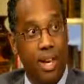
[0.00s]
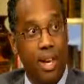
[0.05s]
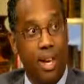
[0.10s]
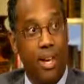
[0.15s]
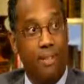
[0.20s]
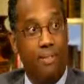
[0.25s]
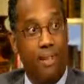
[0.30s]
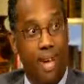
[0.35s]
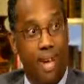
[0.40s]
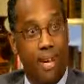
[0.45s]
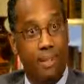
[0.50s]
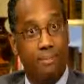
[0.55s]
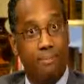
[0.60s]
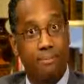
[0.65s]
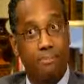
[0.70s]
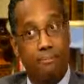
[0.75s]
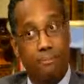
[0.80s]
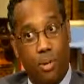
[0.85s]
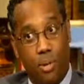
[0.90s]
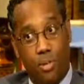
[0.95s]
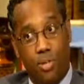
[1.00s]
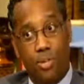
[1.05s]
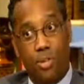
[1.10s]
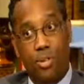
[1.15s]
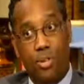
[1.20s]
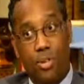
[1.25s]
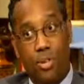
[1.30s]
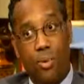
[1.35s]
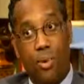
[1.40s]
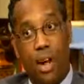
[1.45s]
And that
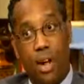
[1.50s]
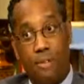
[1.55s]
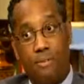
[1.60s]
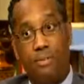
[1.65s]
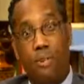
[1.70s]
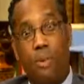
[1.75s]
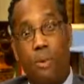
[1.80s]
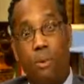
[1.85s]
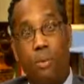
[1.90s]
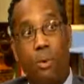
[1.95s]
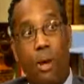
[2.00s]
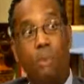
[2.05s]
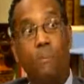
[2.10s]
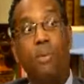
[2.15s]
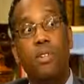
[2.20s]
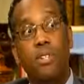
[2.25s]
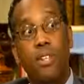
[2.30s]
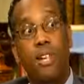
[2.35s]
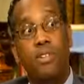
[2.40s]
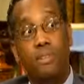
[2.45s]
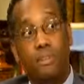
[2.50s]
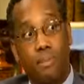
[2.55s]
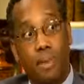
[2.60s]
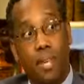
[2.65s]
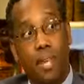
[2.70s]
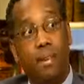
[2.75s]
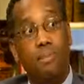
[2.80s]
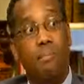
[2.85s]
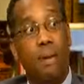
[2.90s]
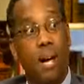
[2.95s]
person who I feel represents
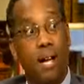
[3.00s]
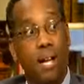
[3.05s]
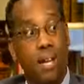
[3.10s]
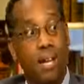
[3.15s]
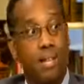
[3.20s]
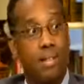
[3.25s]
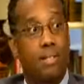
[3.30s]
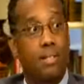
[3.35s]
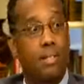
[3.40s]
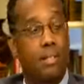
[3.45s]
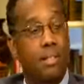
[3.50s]
me and my needs.